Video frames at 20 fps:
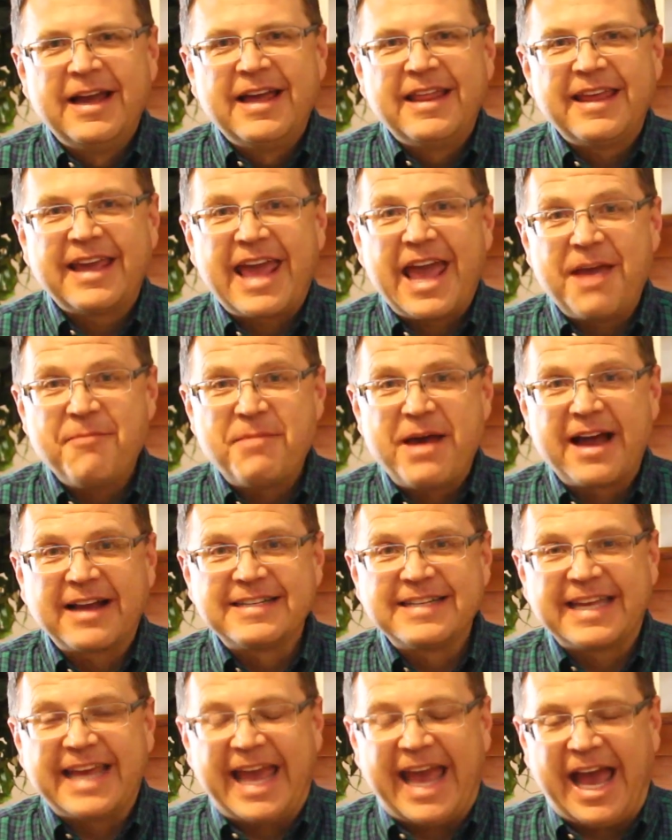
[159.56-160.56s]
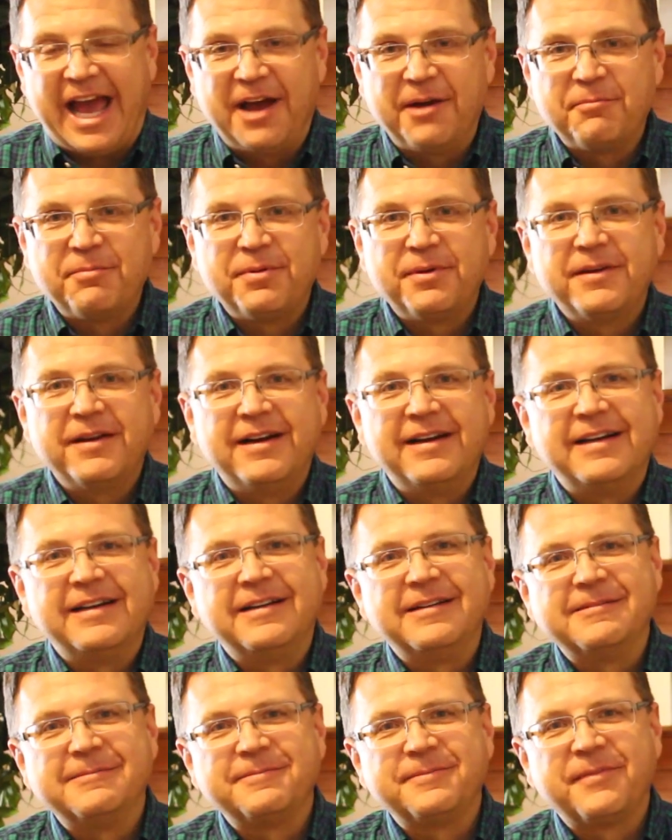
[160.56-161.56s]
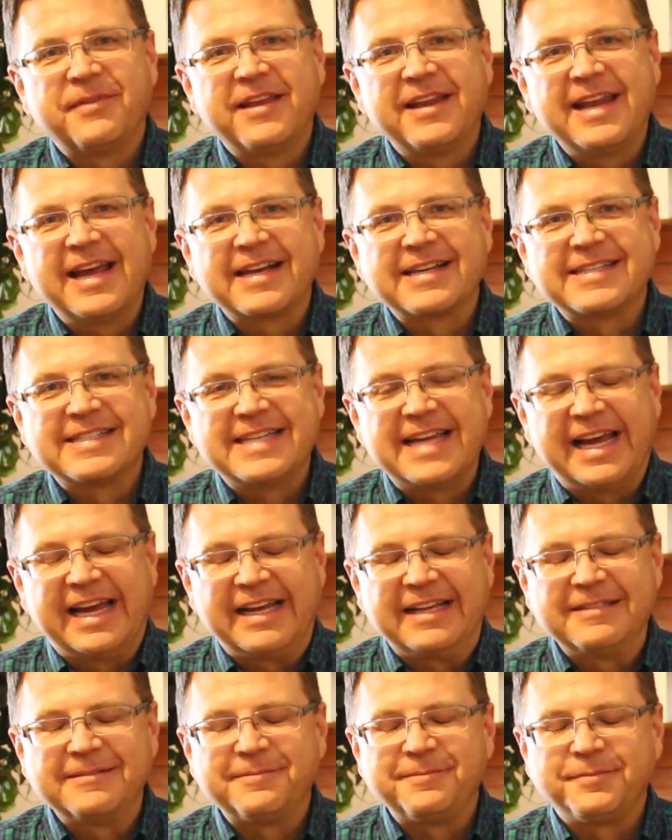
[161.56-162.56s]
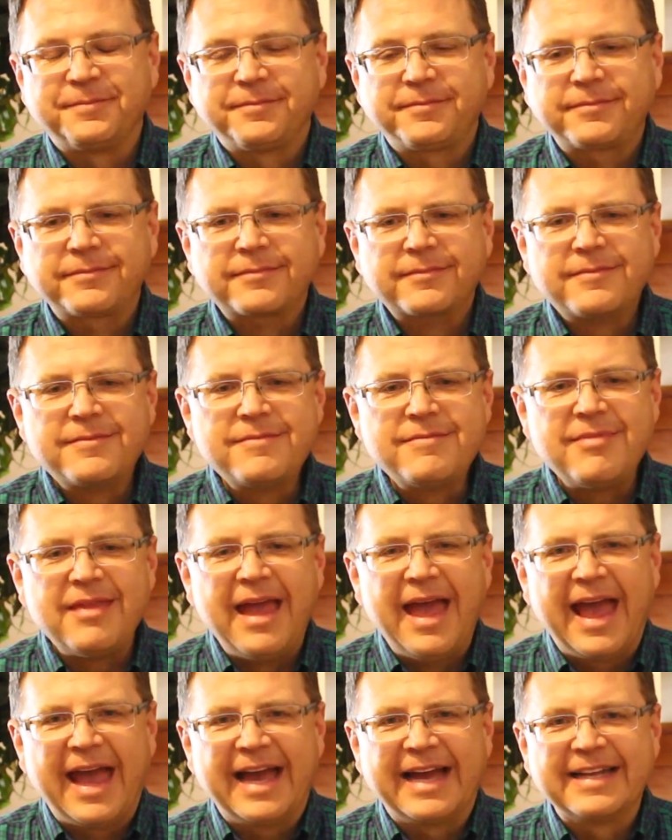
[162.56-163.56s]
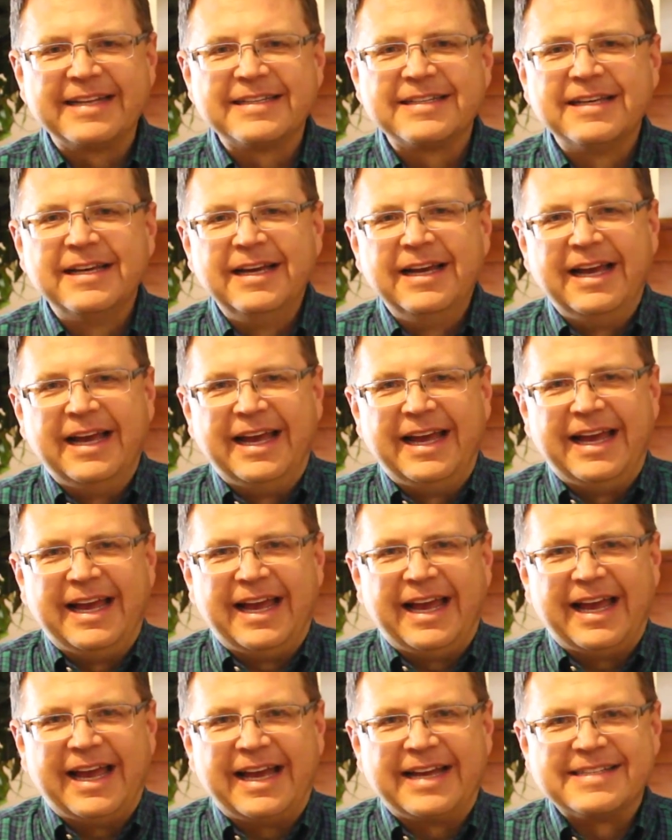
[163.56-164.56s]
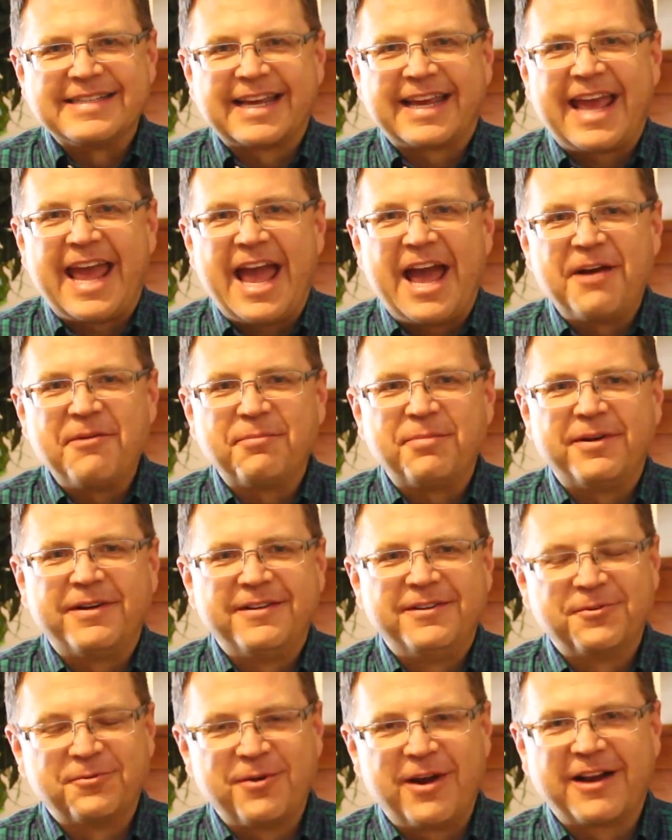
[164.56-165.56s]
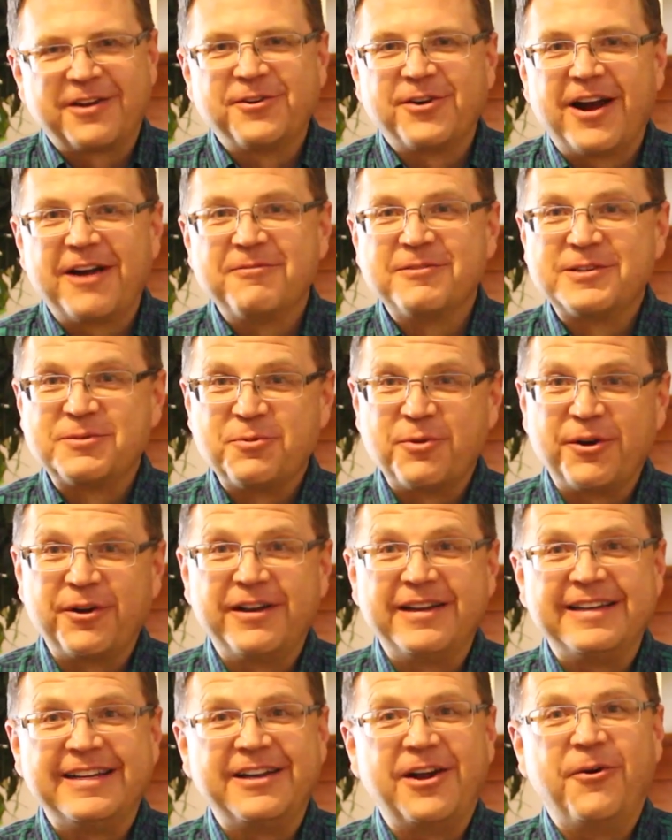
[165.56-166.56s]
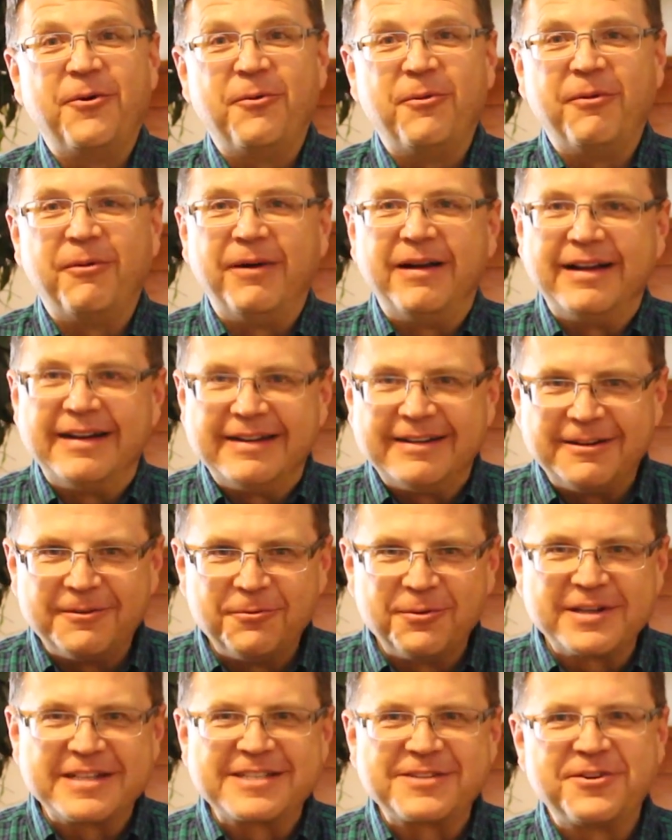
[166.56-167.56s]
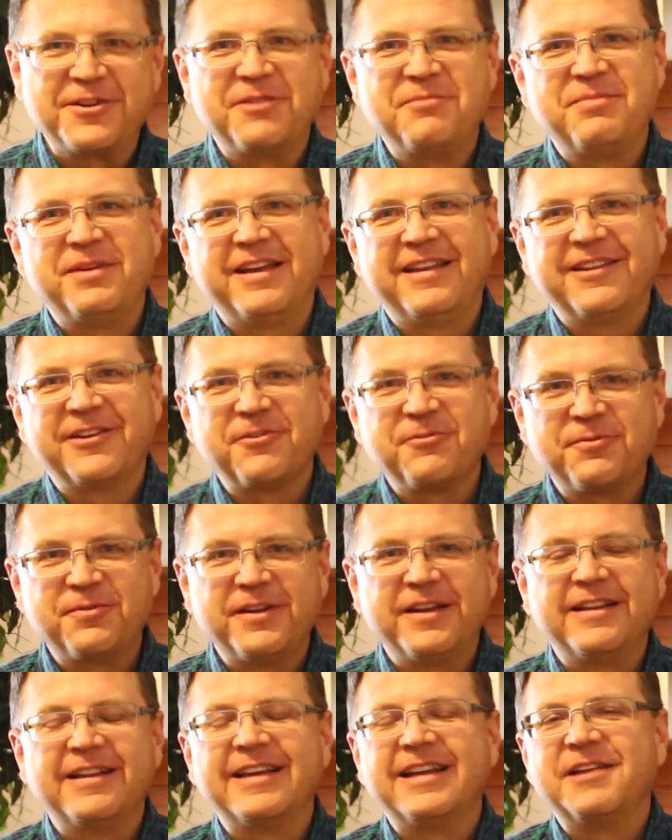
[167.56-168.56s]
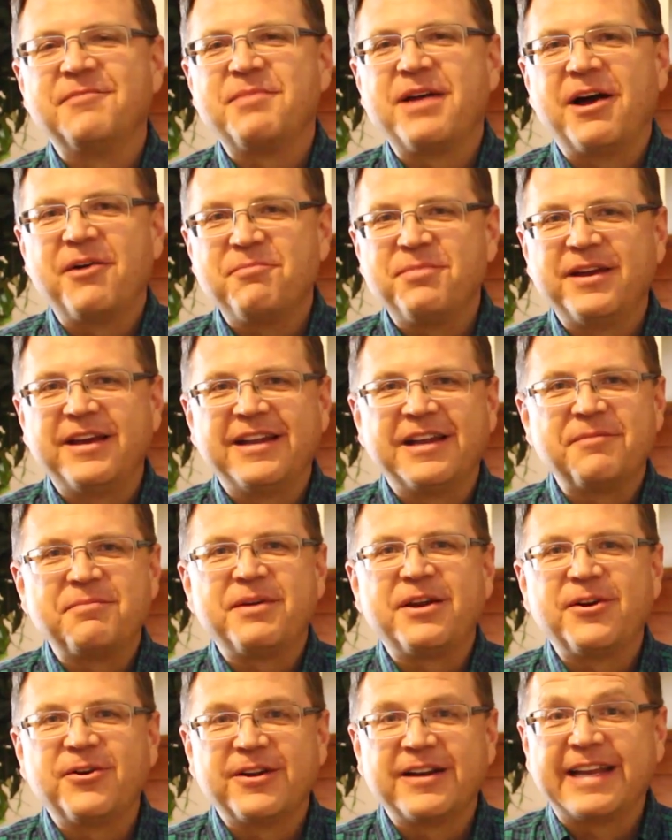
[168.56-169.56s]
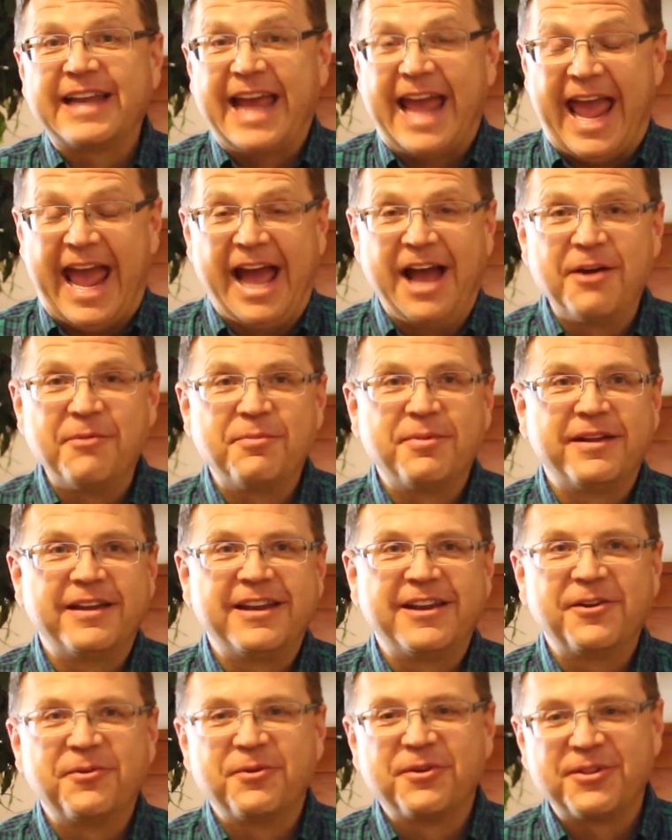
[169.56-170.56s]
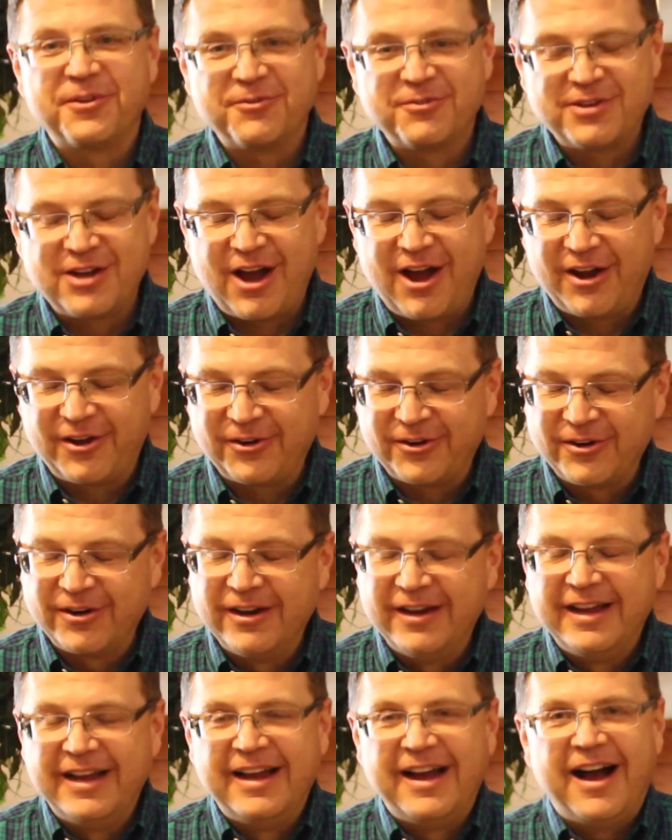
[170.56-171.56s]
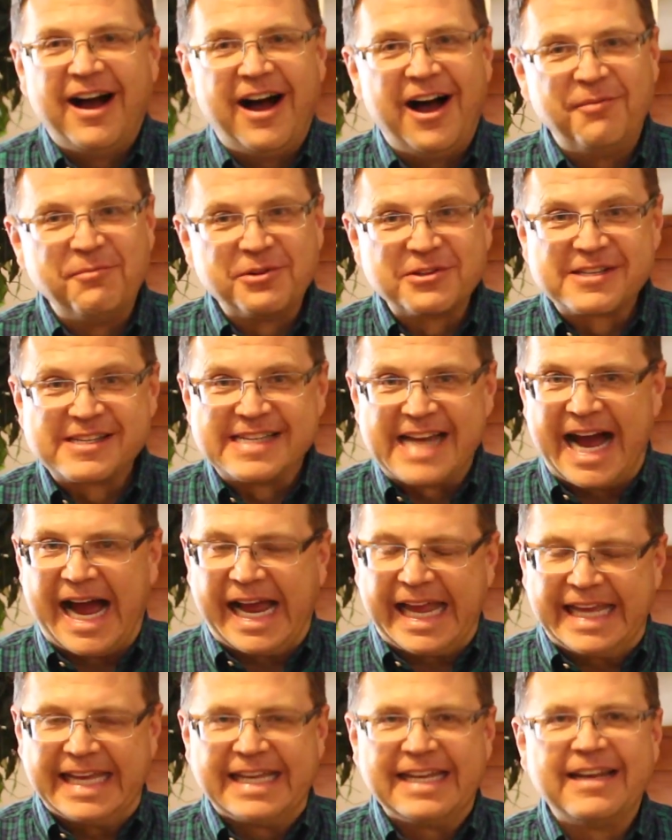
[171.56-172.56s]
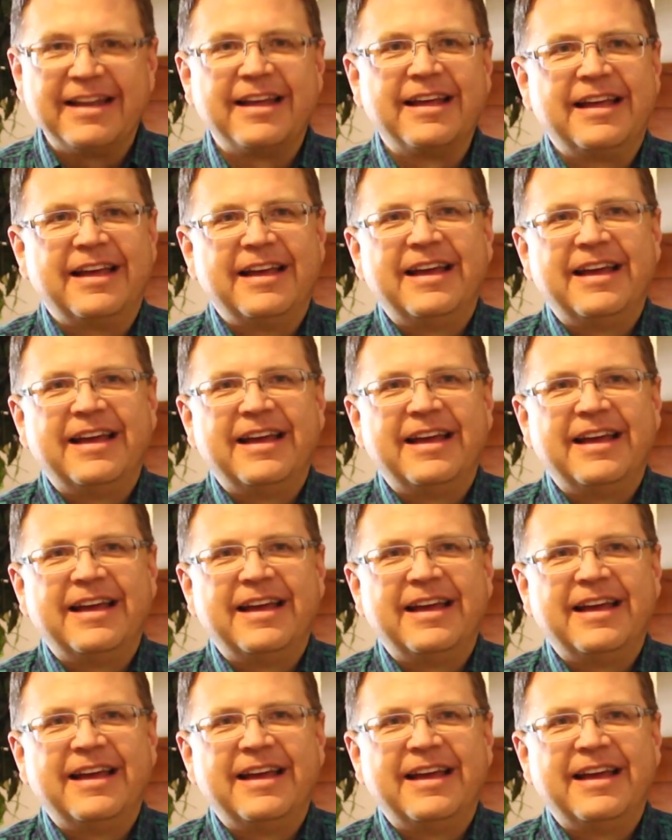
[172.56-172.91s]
They came back to camp the next day, and as a camp director, I was worried, what's going to be their feeling about being up here at camp, and with their daughter almost dying,